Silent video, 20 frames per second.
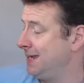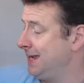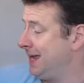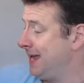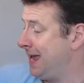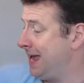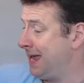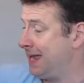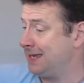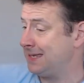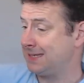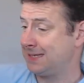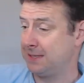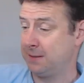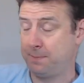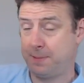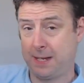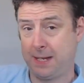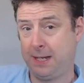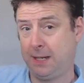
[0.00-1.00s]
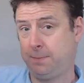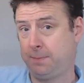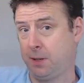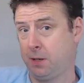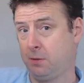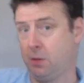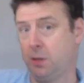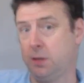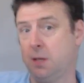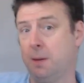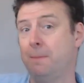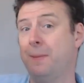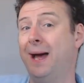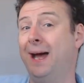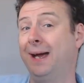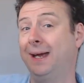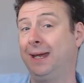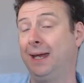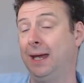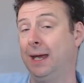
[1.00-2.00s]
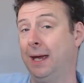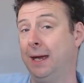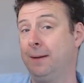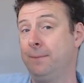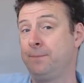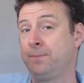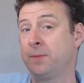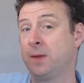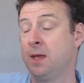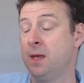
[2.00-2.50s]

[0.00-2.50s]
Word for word: It hits the paper on the back here.